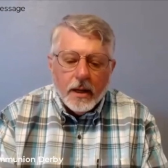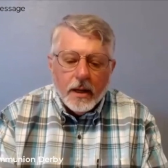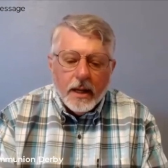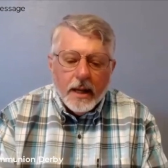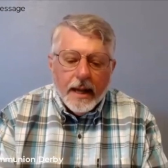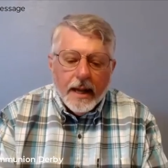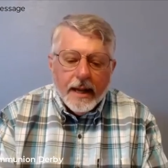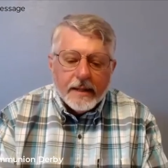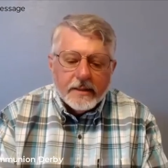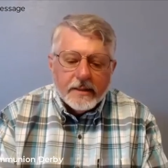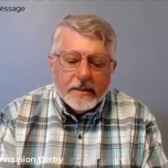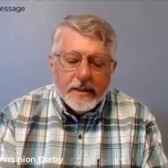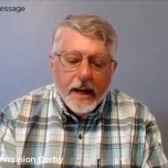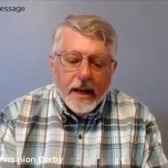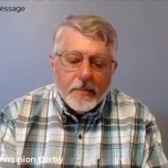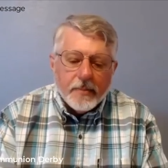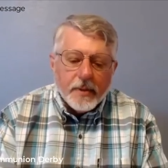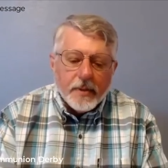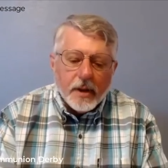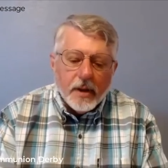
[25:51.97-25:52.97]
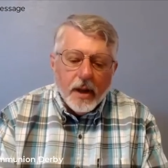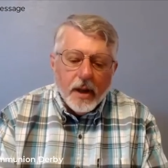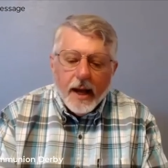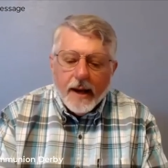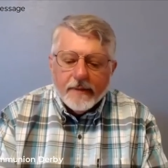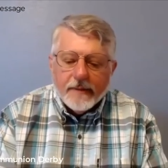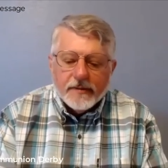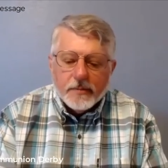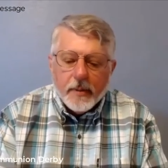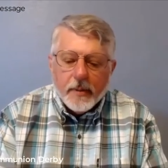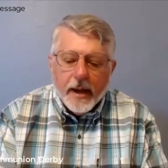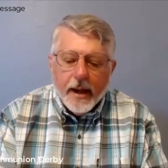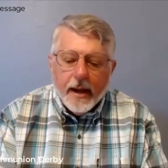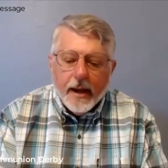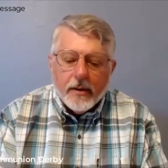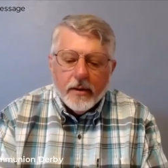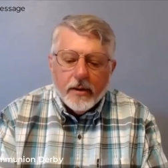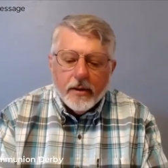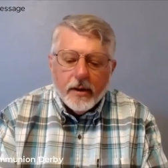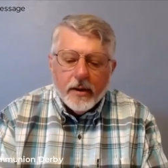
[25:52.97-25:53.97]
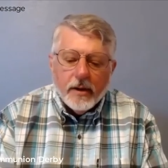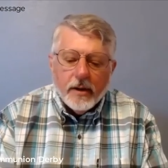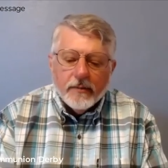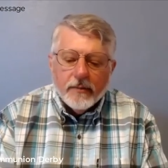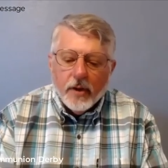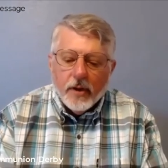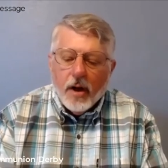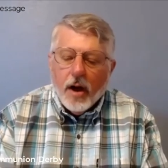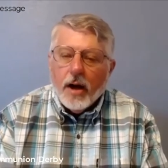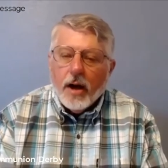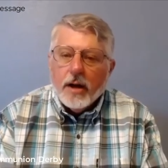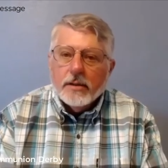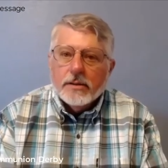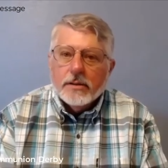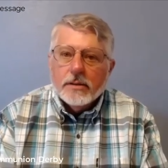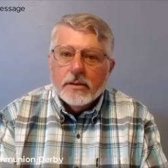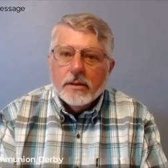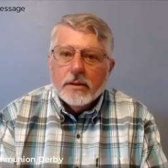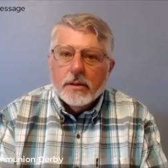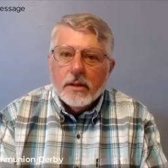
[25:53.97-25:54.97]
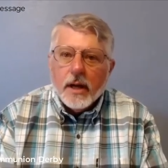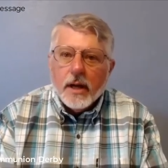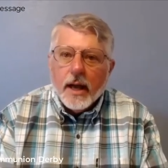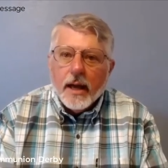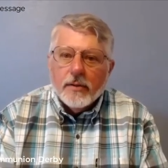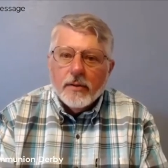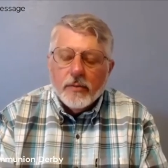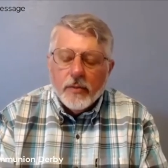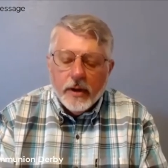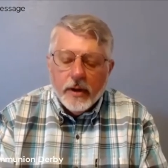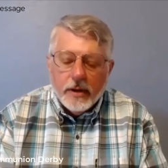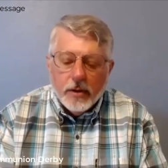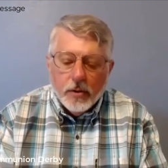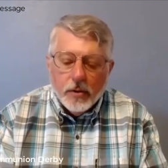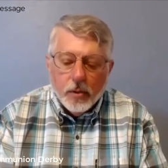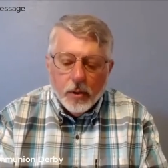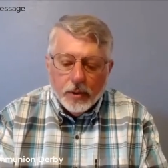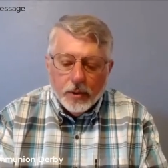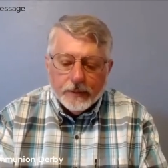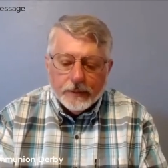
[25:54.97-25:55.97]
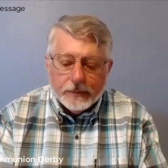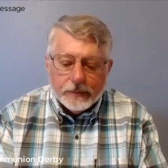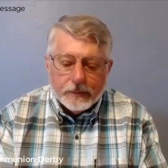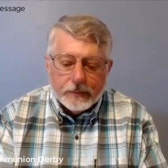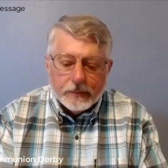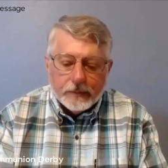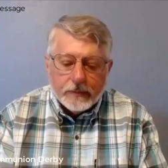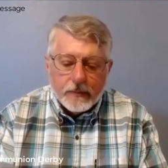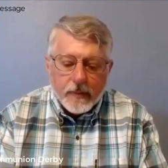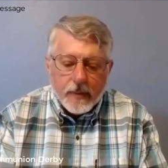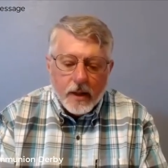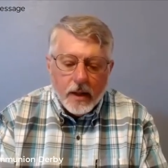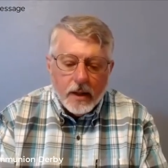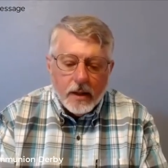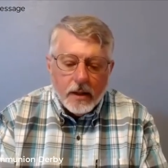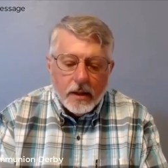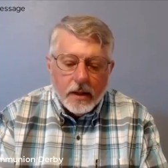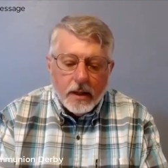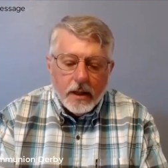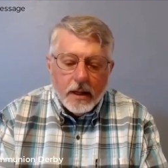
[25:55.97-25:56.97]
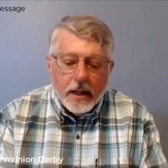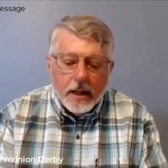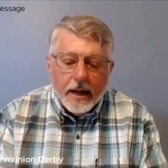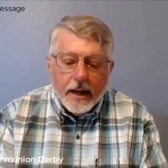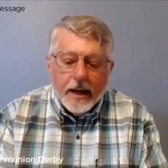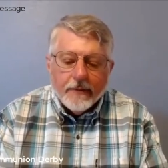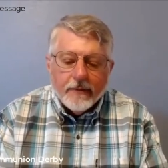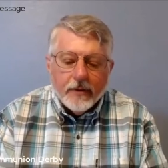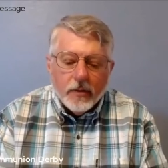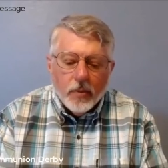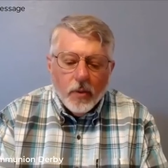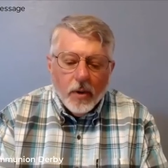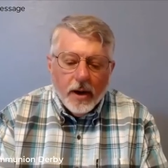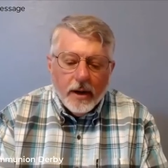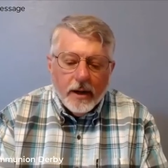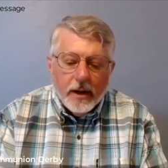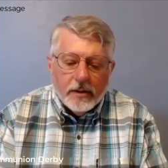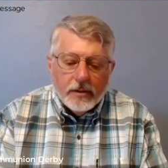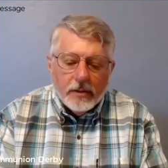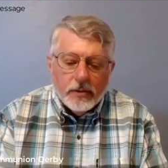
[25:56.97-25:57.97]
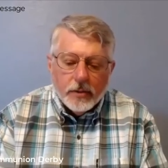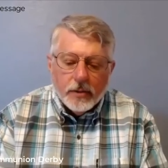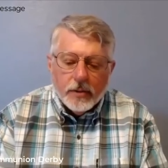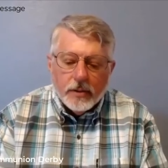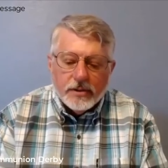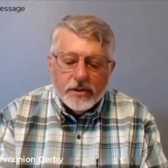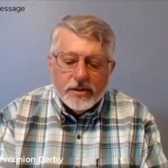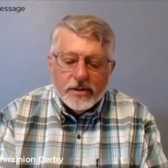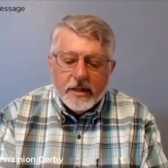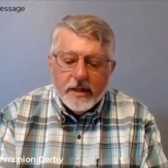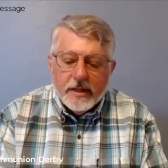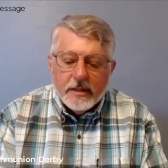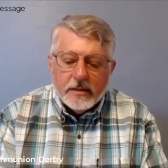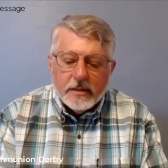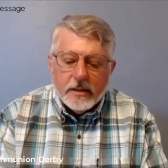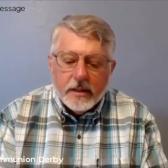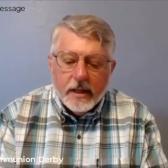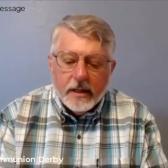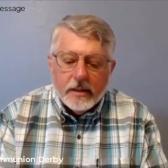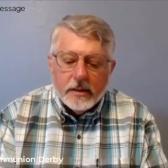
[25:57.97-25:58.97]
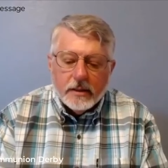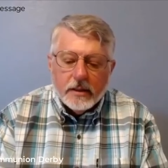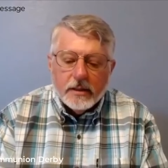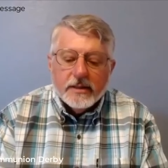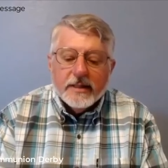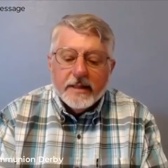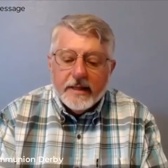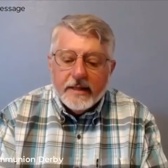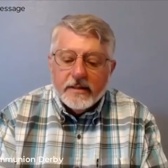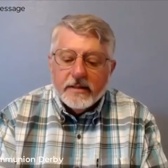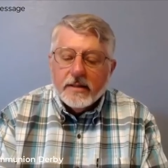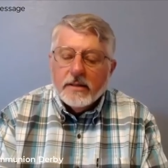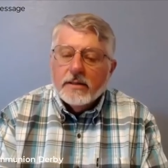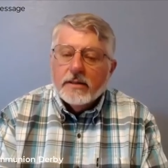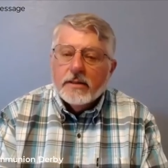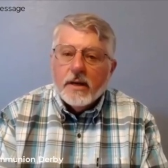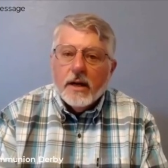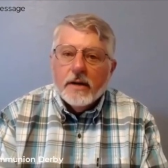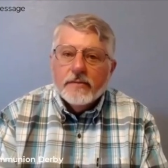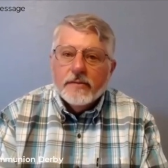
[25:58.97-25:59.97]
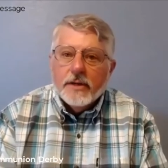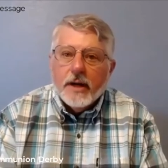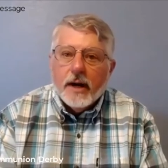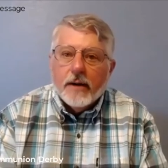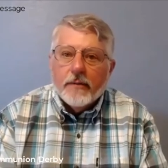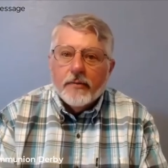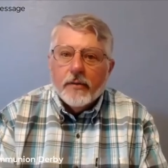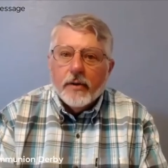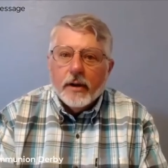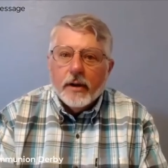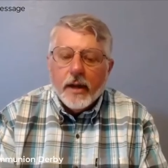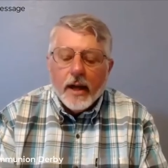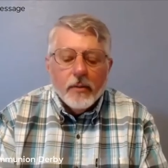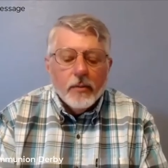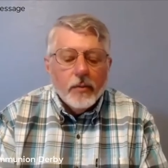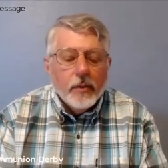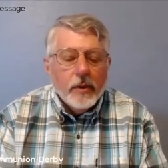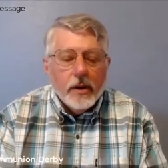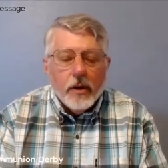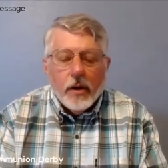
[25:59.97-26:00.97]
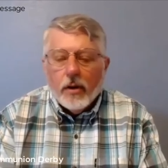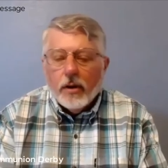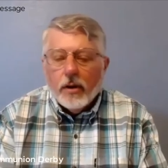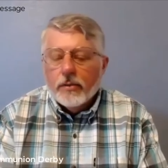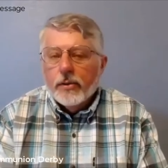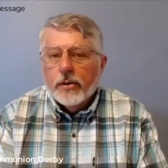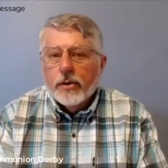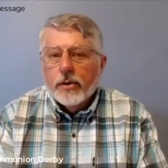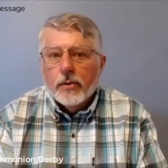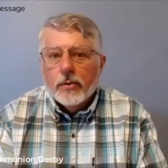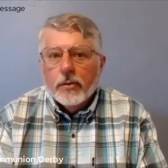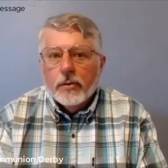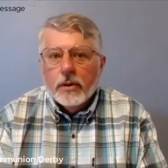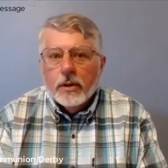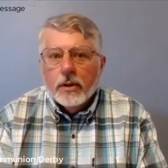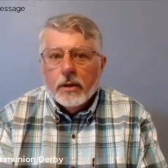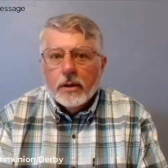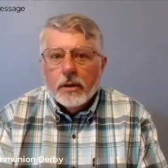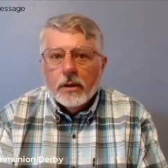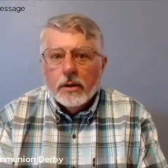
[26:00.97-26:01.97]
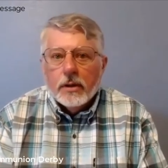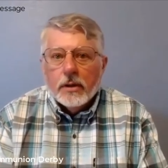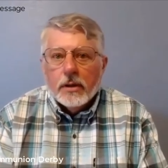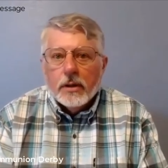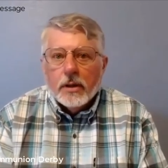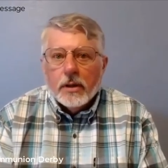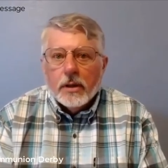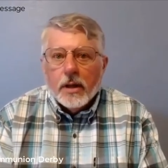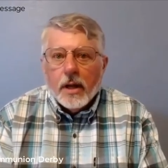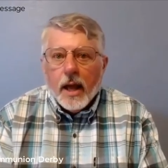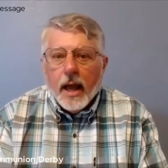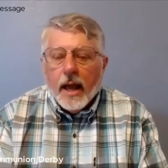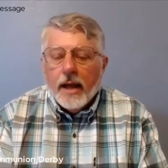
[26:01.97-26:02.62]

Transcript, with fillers: Accept life's pattern of loss and renewal. Everyone endures seasoning, seasons of suffering, and we all do. And